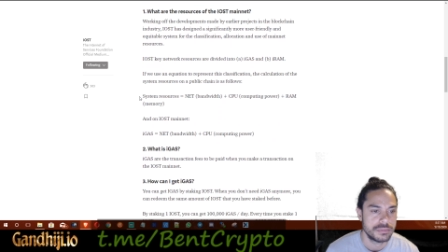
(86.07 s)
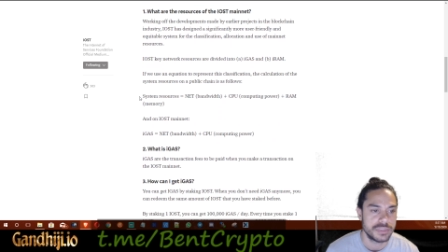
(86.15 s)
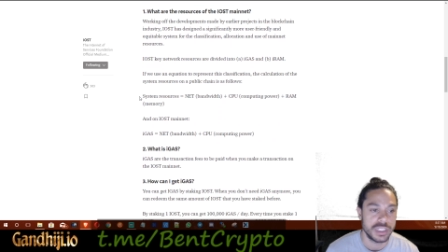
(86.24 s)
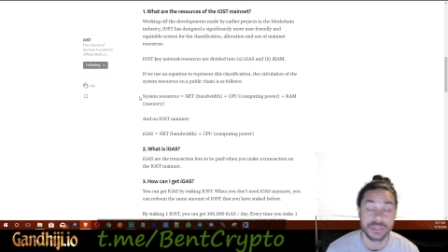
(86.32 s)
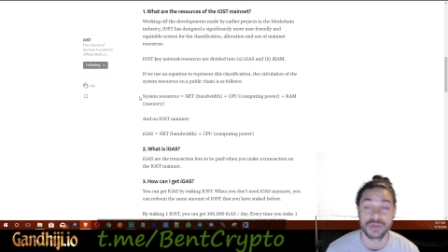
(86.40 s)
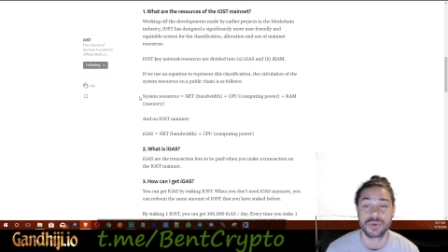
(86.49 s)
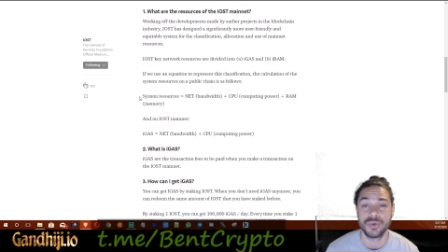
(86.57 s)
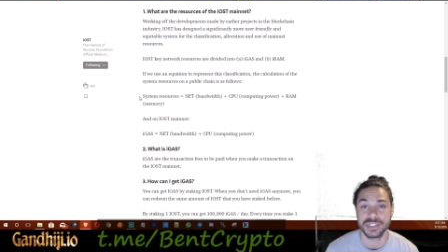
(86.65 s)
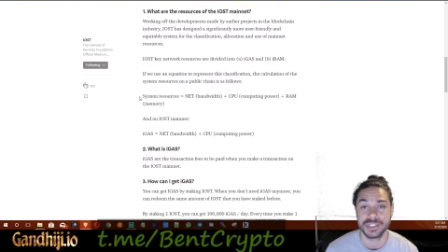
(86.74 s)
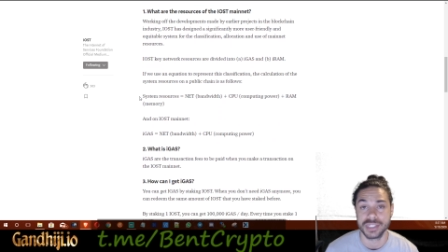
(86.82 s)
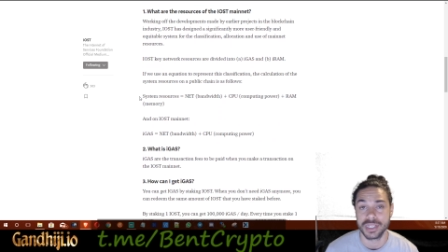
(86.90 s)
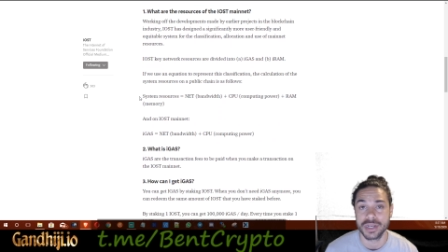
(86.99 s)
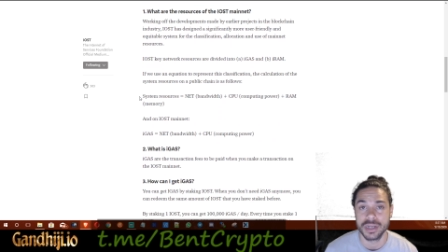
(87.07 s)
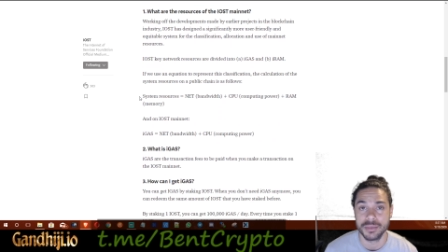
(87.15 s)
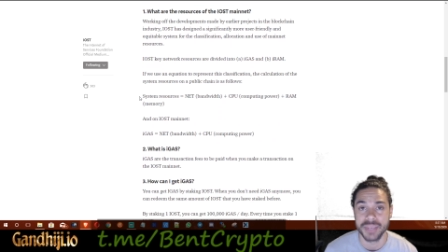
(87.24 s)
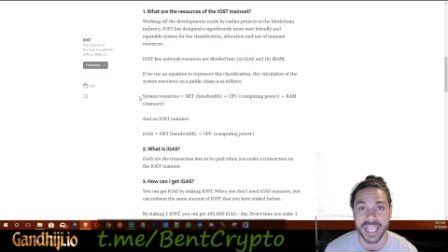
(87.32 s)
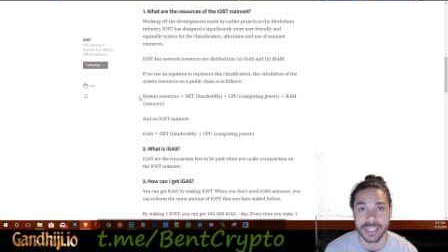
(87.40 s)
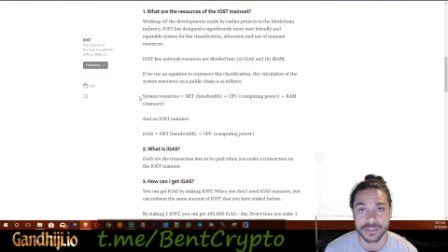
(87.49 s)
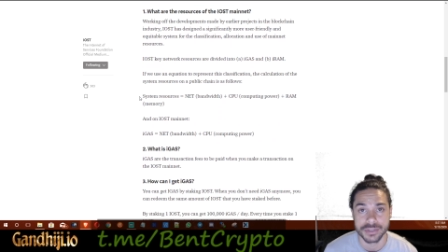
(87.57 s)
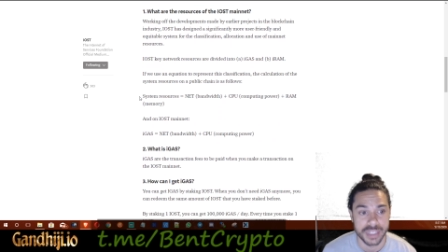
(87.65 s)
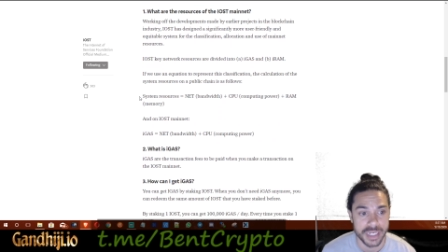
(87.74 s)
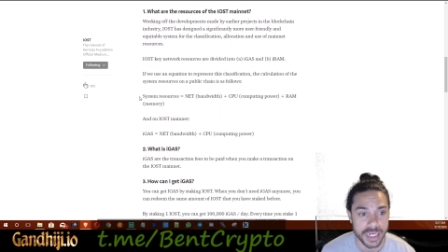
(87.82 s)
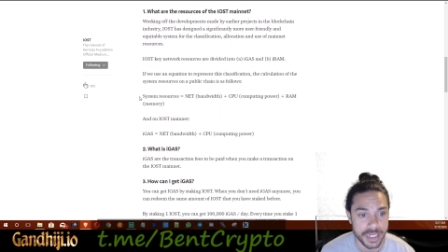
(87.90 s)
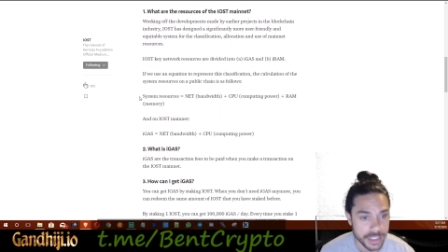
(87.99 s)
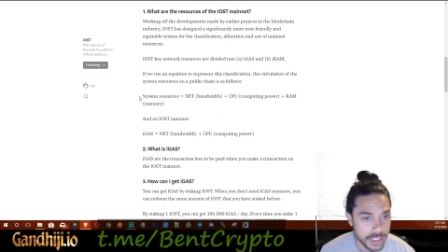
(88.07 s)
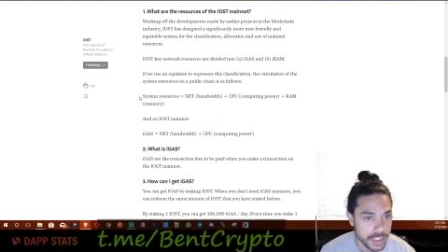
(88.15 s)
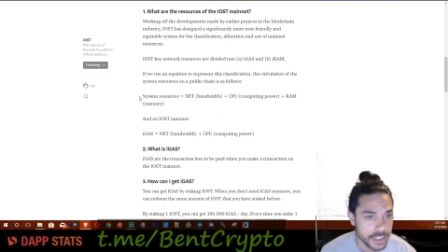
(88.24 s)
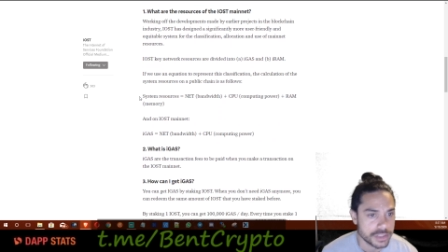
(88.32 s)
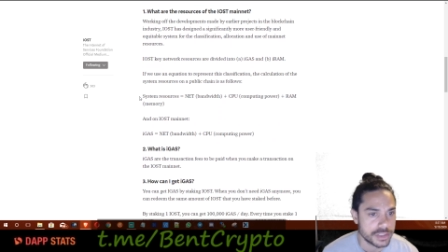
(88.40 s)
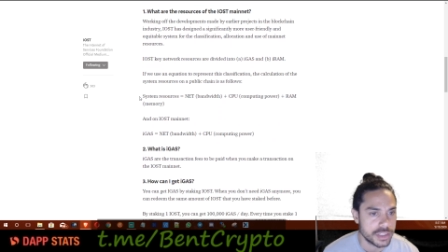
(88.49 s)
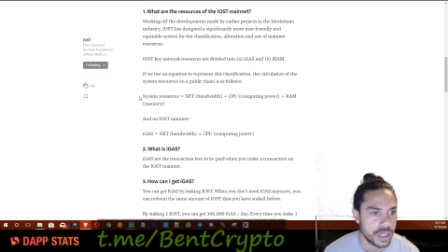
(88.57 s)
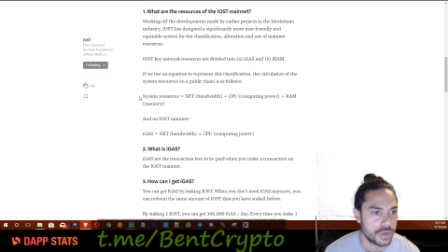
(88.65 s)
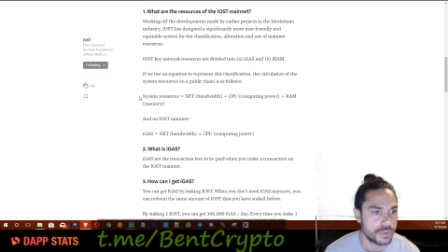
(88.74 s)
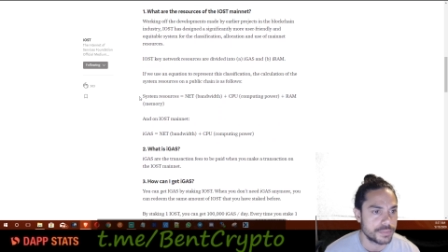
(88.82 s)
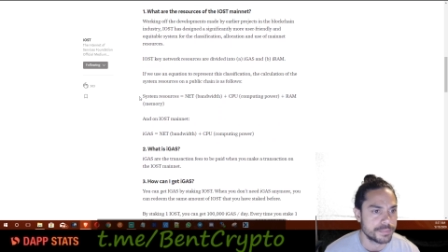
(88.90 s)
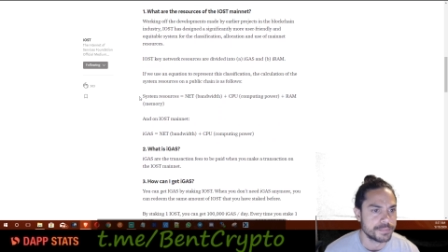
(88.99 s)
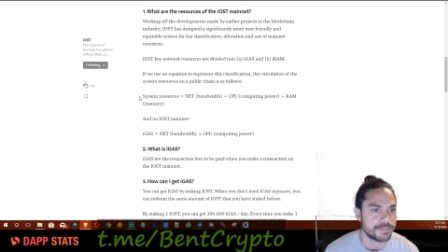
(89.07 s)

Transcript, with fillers: These are questions that are going to be answered today. So,